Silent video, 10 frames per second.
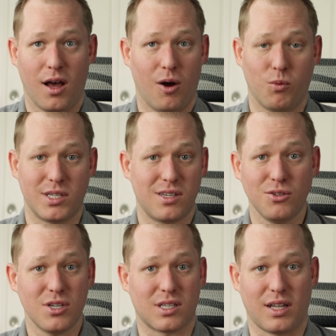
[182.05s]
we
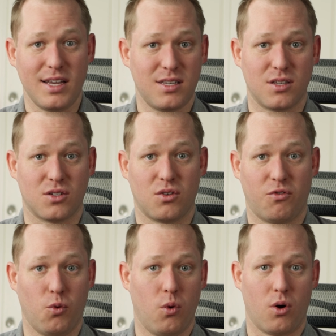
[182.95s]
still just license
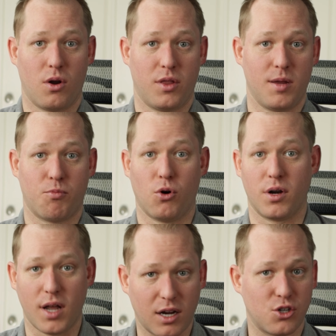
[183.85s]
for the
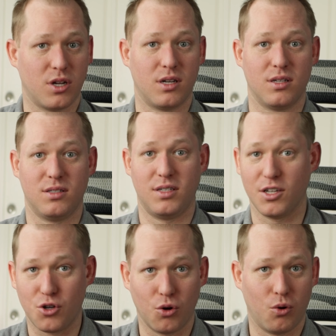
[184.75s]
production
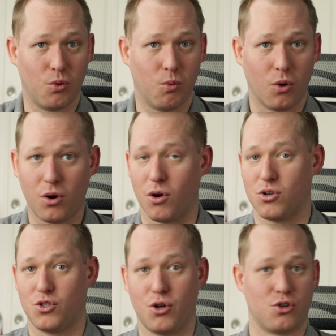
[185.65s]
digital
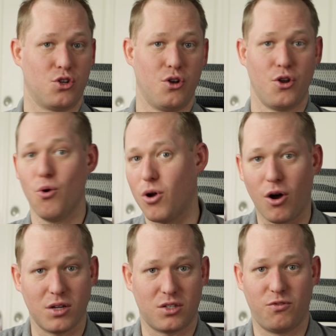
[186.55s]
workers. There's no
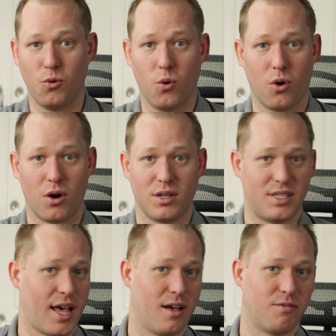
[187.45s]
cost for
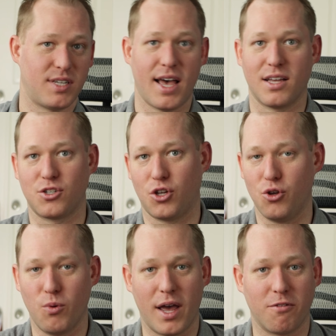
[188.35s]
dev, test,
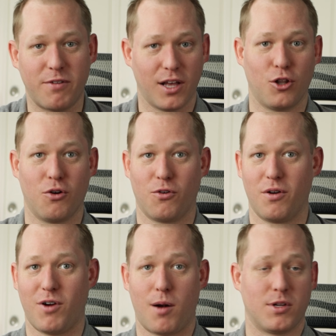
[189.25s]
QA, failover
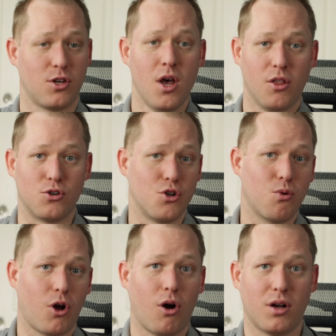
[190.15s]
environments. There's no
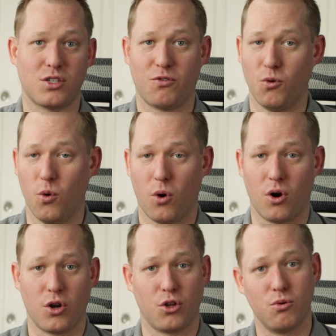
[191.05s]
cost
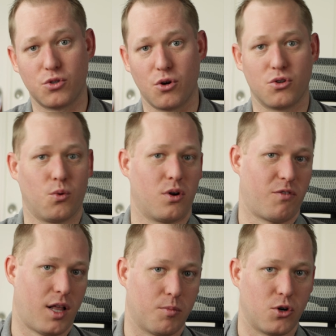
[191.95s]
for users or
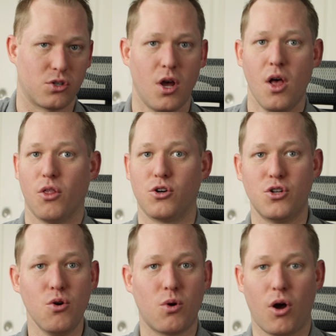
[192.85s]
developers.
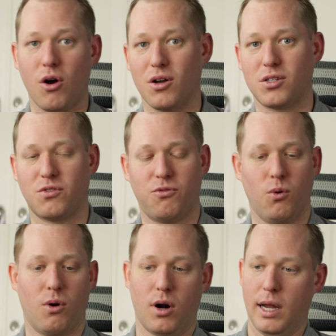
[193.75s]
There's no cost
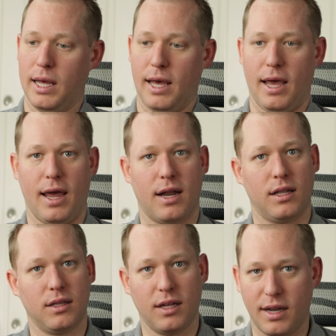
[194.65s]
for
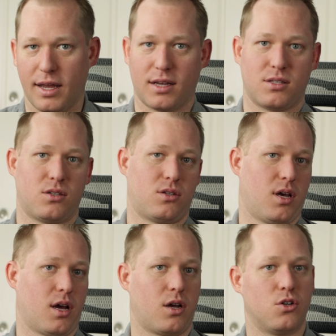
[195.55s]

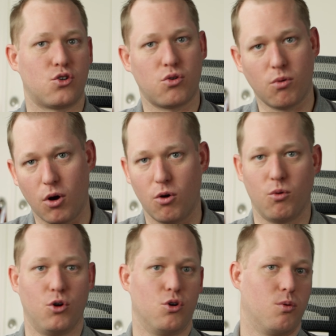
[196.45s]
analytics, control
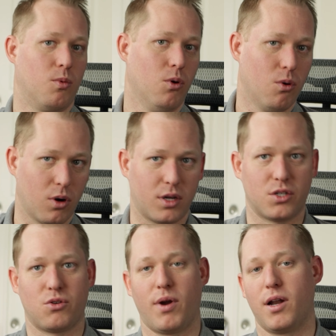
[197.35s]
room,
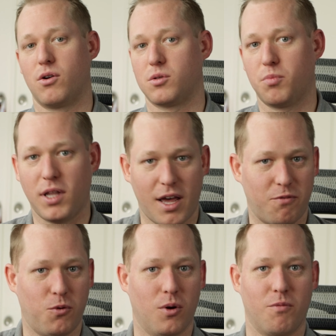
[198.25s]
orchestrators,
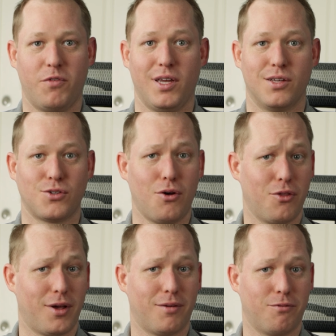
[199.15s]
platform fees, all
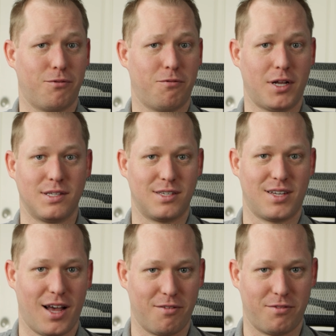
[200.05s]
that fun
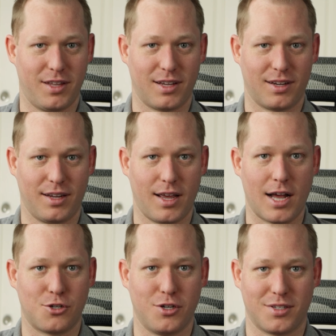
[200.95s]
stuff, the
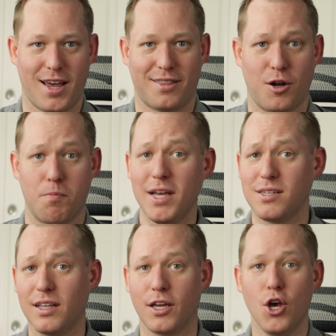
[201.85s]
gotchas out there.
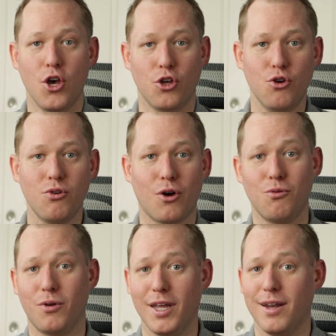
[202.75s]
Basically, you
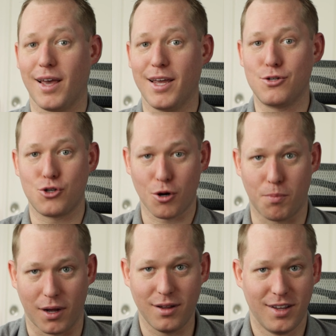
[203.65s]
don't need a
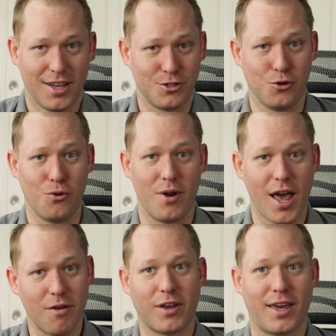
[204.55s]
Sherpa to
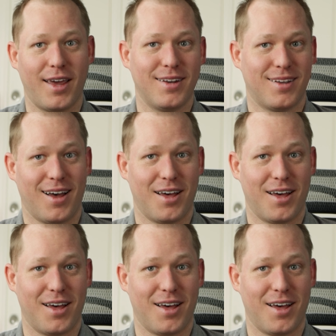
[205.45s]
navigate